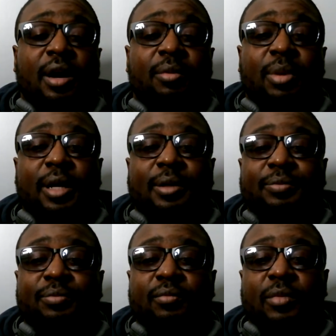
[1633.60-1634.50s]
but
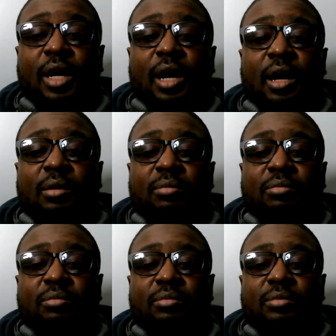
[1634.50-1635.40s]
um,
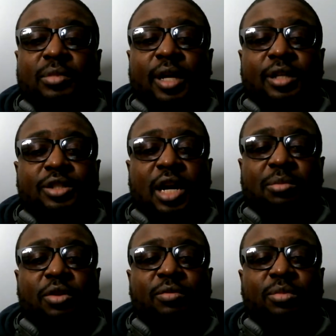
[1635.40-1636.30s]
yeah, try to
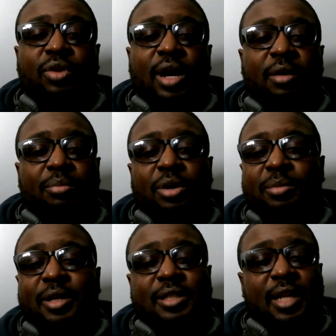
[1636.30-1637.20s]
move him around. Put him
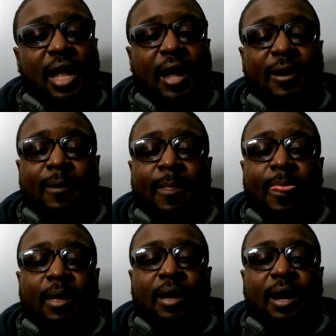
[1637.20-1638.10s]
in a slot.
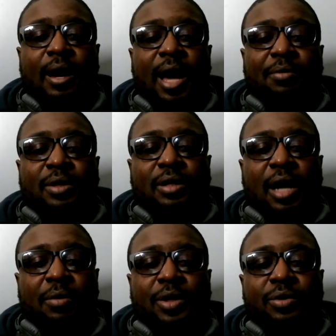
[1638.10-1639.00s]
I
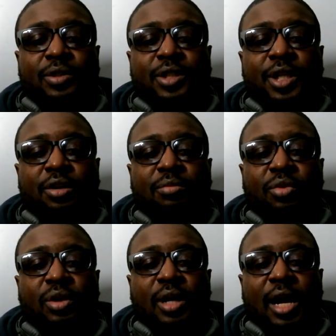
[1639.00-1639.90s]
would use Cheeto
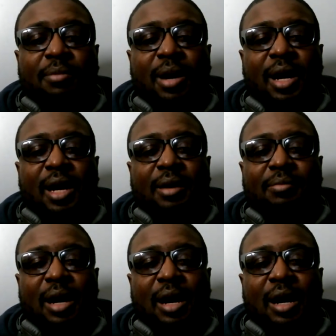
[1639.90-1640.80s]
more like my
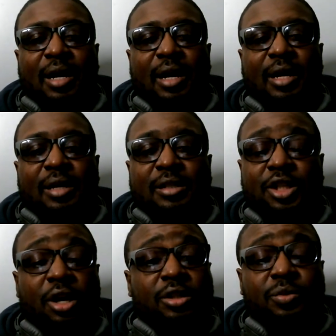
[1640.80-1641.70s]

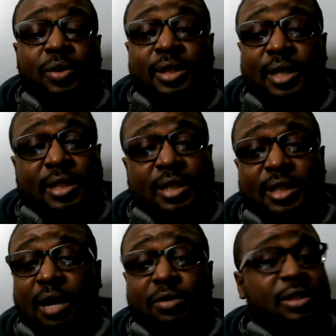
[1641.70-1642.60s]
Charles Woodson. As I
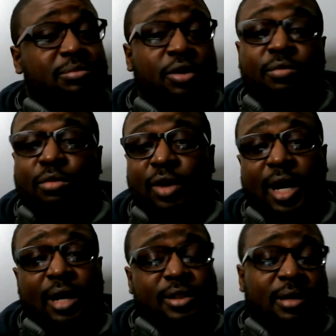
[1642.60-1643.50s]
said, I would just move him
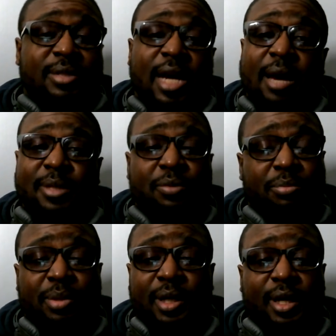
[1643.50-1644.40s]
around. Sometimes he
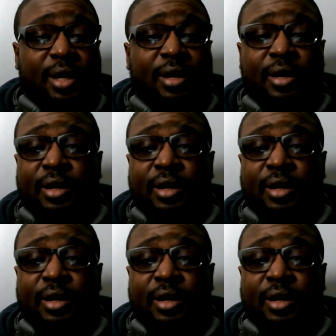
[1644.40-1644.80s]
would be here,